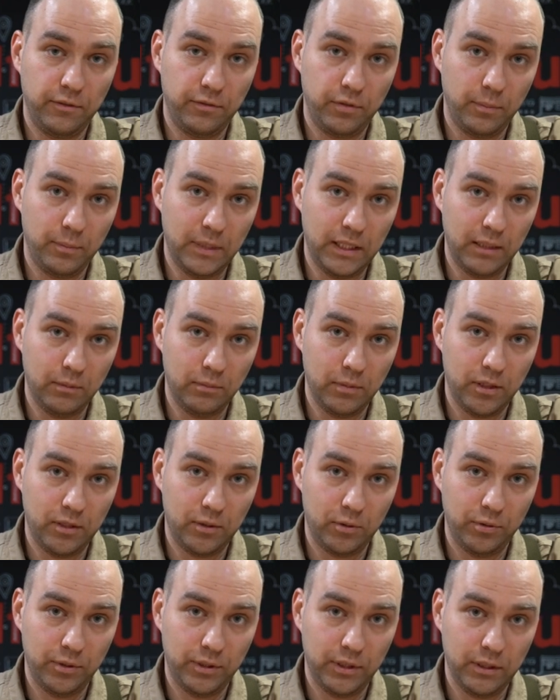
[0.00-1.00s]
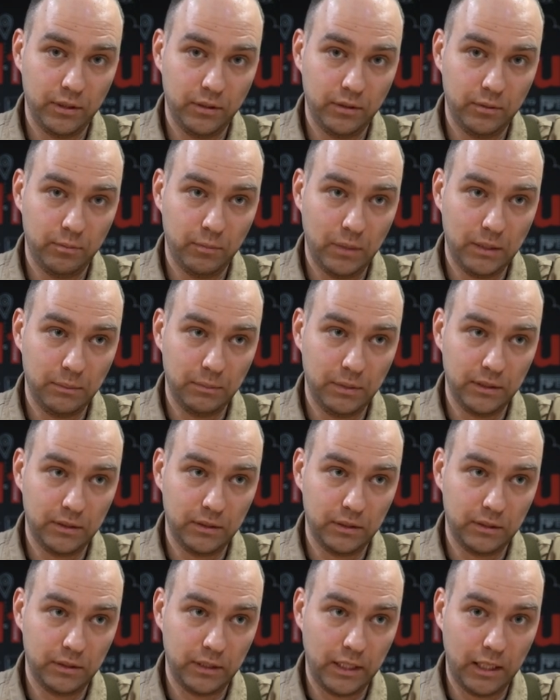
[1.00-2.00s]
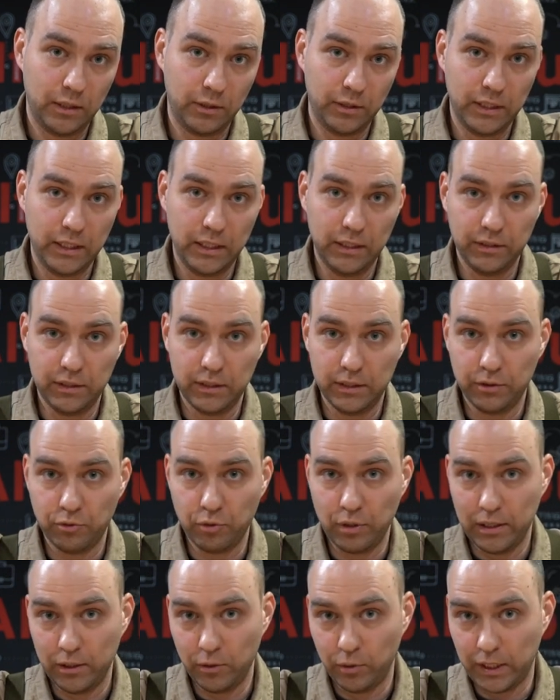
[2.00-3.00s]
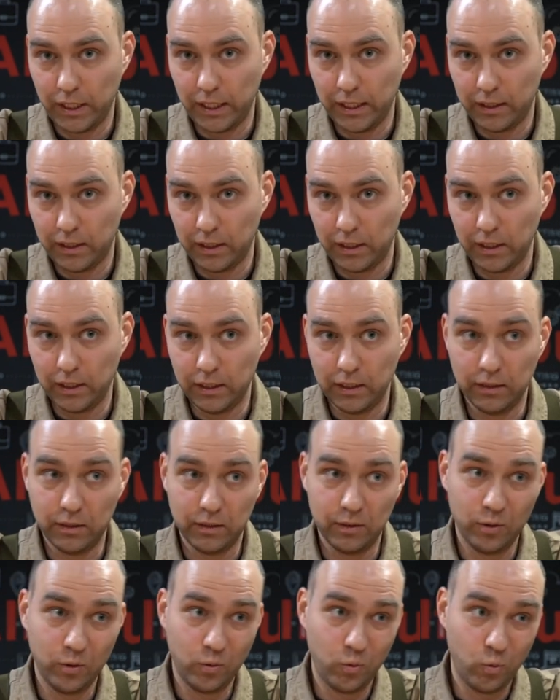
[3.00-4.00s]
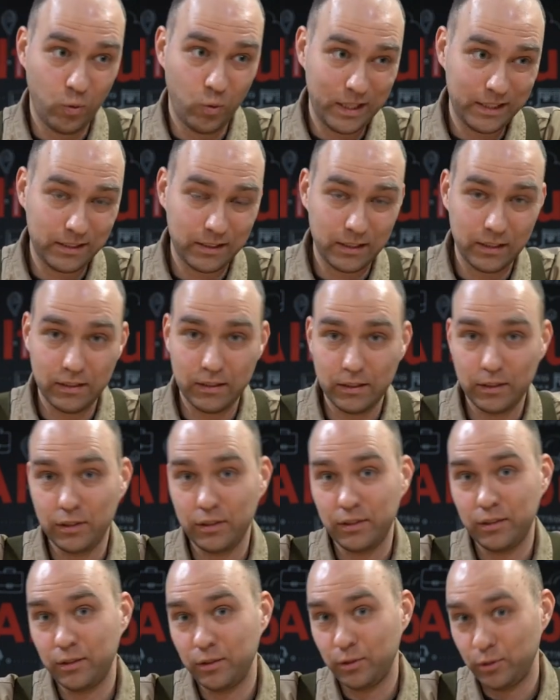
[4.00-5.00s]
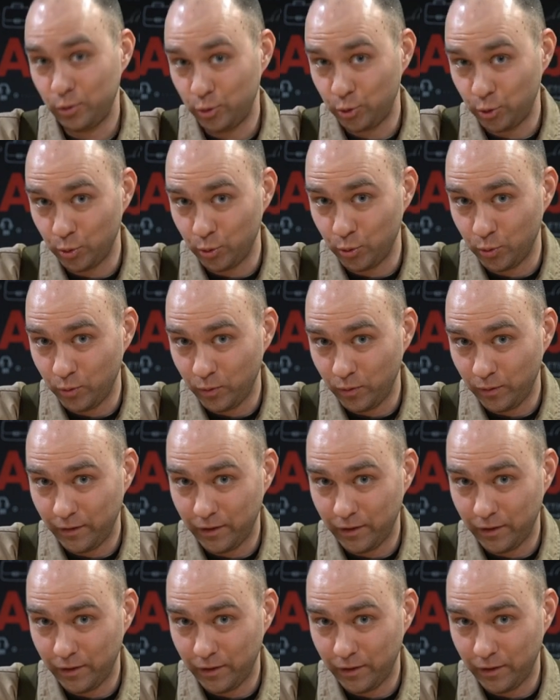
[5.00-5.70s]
for many Belarusians, my business nowadays is relocating Westerners to